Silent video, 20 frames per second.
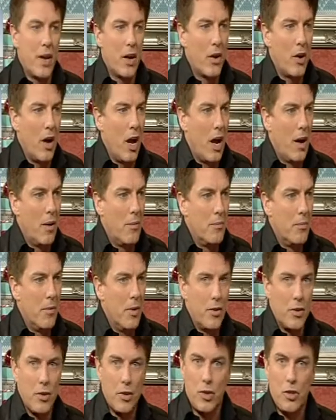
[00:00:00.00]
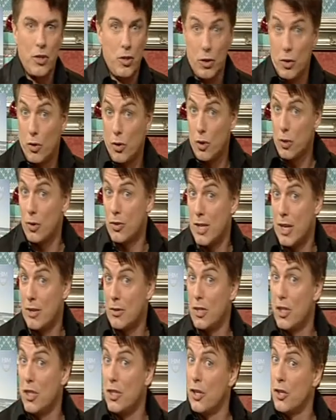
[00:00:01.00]
there, girls
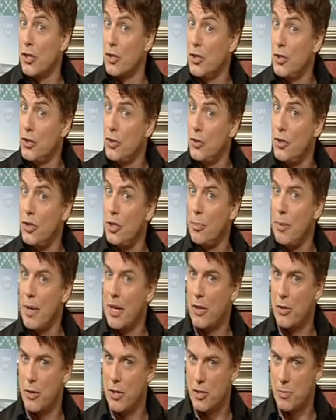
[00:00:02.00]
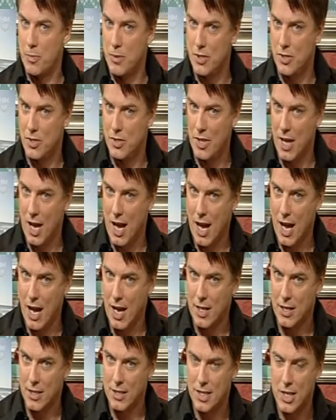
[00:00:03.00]
out there, you're doing your big Christmas
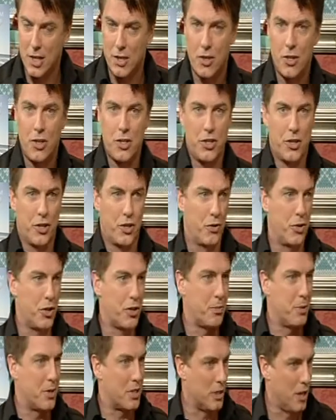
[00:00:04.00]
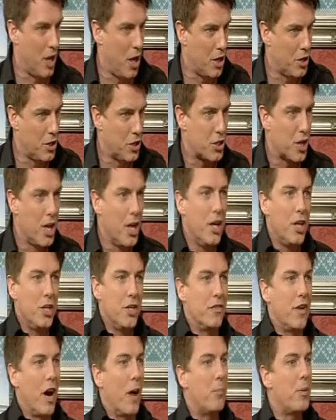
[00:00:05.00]
dinner, your Christmas lunch,
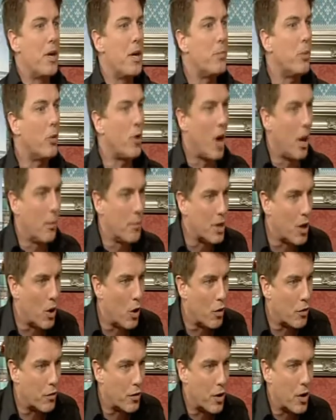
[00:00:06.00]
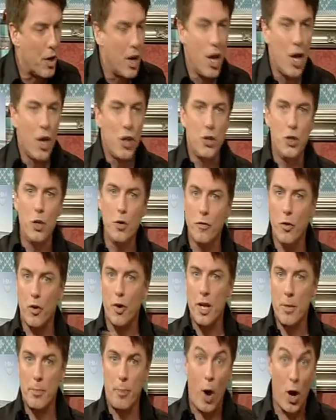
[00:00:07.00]
you've got people coming over, you've
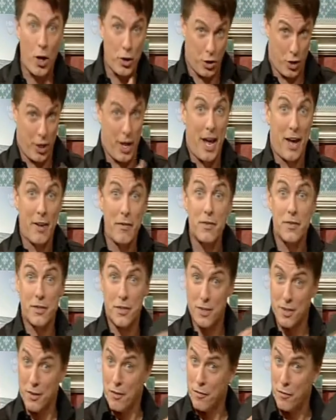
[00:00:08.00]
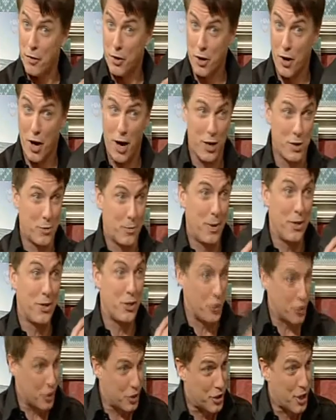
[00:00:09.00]
already bought your gifts for your
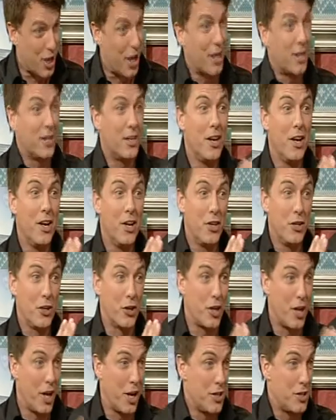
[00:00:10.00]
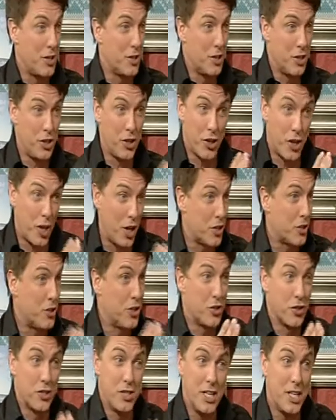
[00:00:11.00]
husband, your son, your
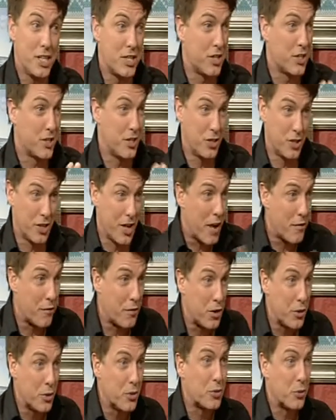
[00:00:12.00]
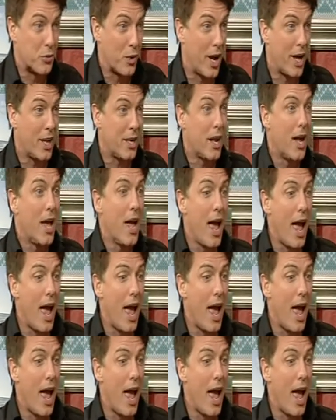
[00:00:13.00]
cousins, your nieces, your nephews, right?